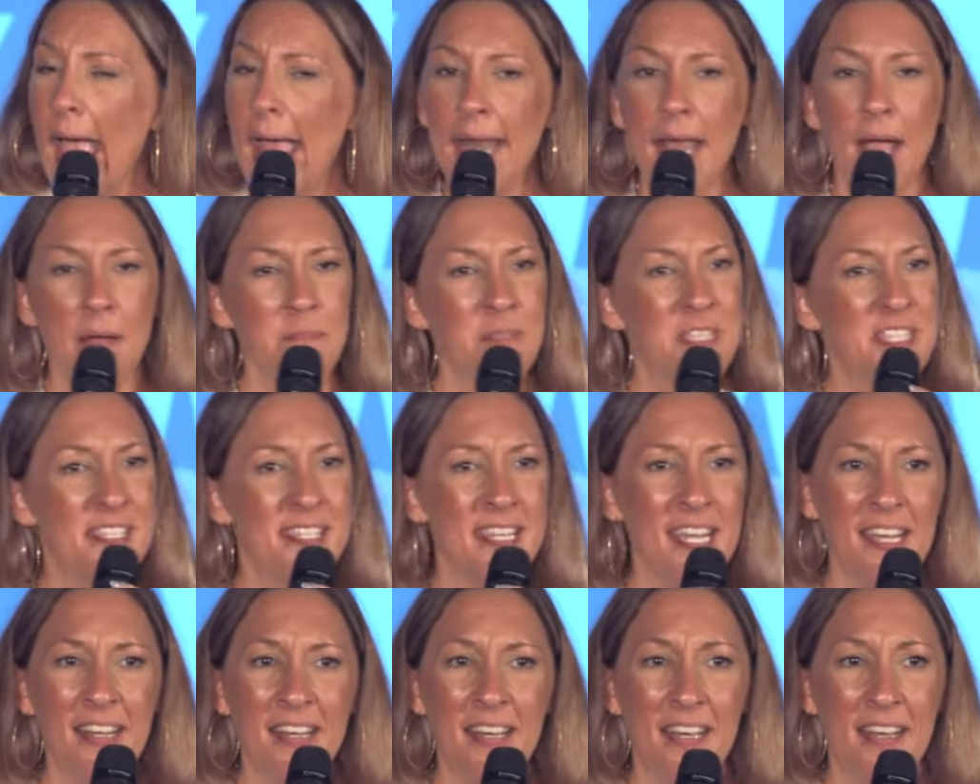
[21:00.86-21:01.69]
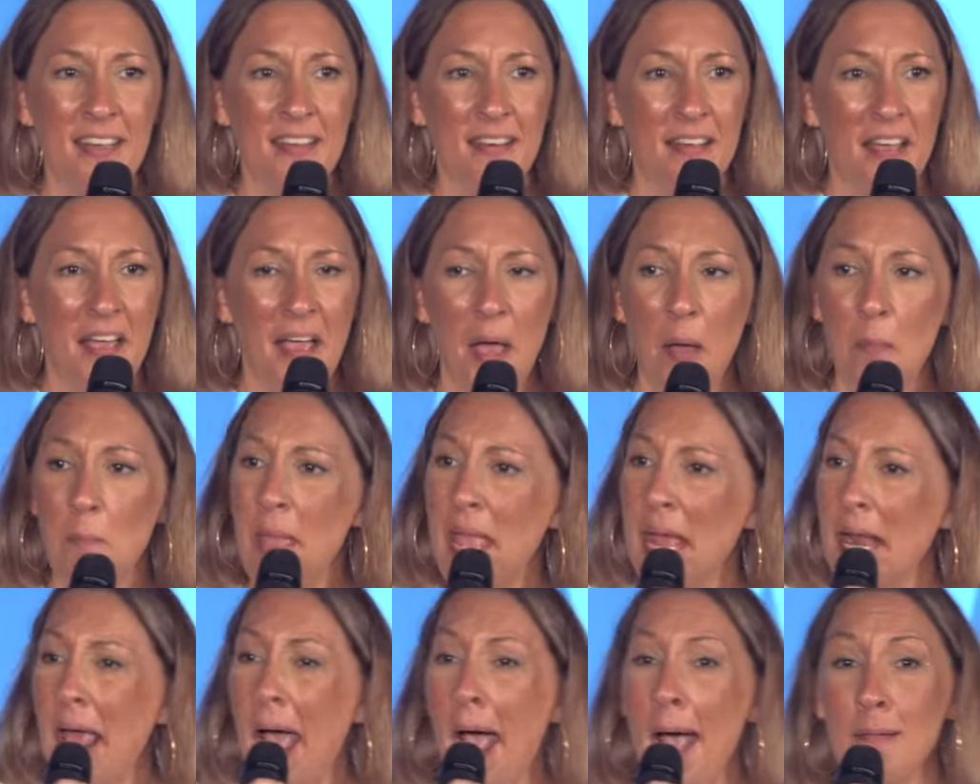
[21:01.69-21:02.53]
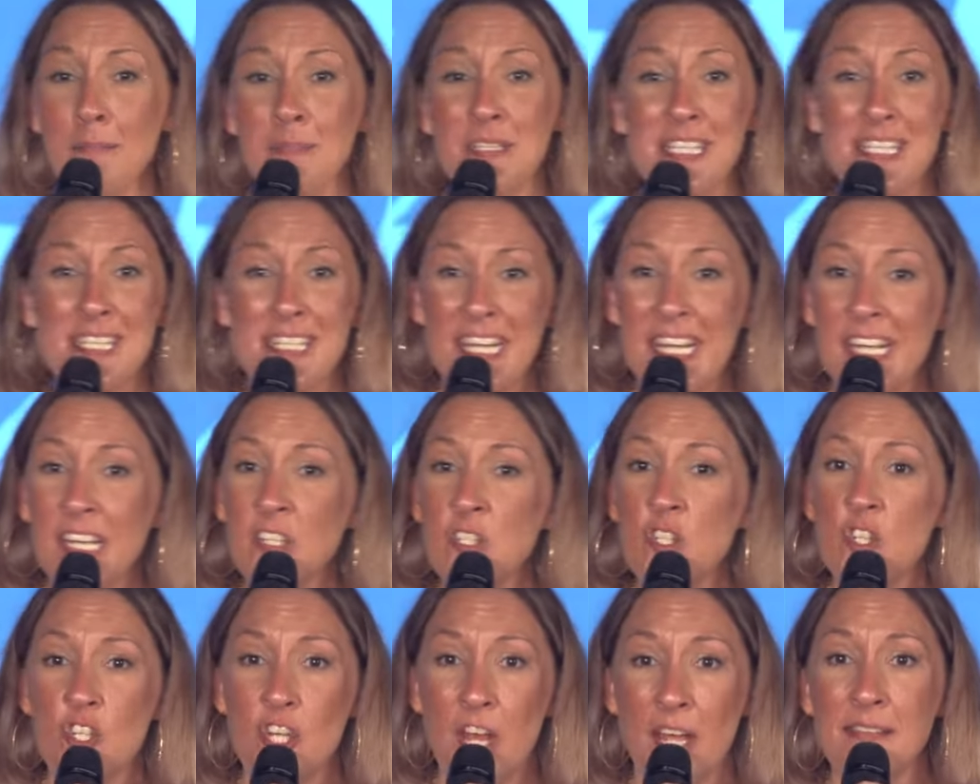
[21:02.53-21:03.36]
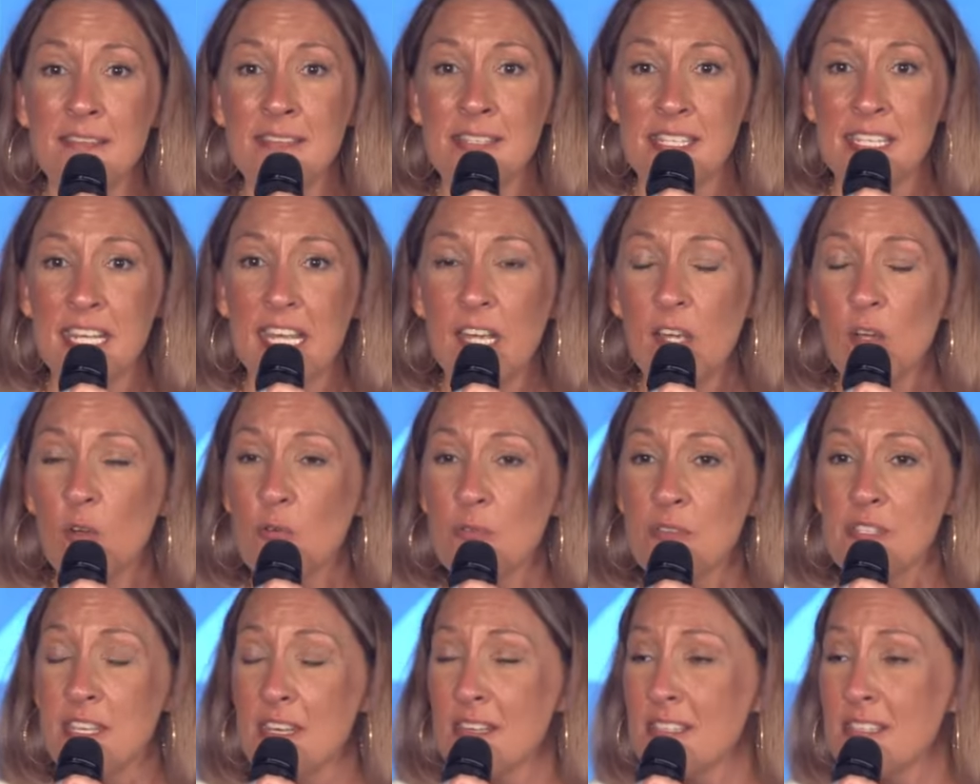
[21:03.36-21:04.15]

And I'm seeing it. Man, I'm seeing Gen Z who